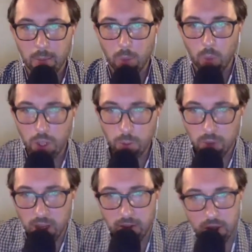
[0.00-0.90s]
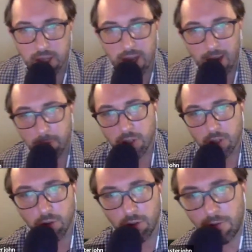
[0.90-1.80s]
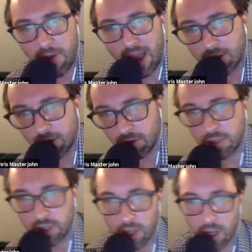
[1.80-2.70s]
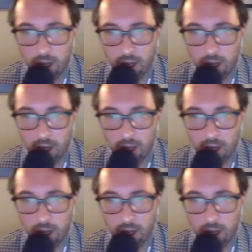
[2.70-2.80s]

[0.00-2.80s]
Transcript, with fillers: but what do you believe are the top internal factors